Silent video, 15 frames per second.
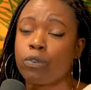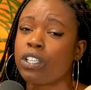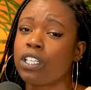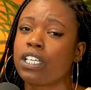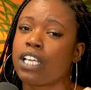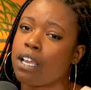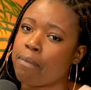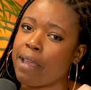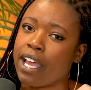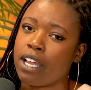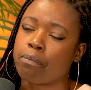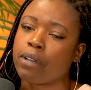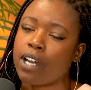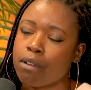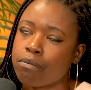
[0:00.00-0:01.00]
really gay
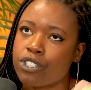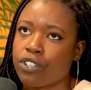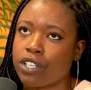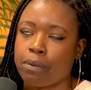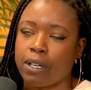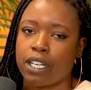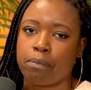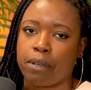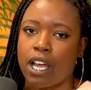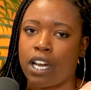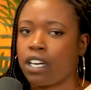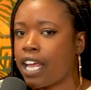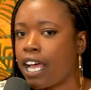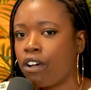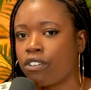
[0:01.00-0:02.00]
men, but I'm sure anybody can be on
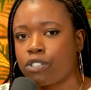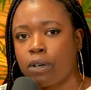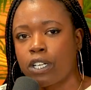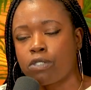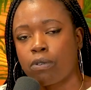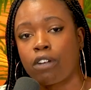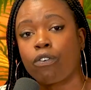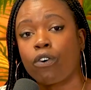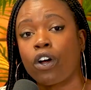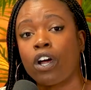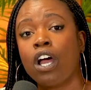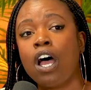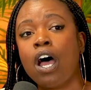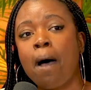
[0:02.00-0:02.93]
it now in 2024.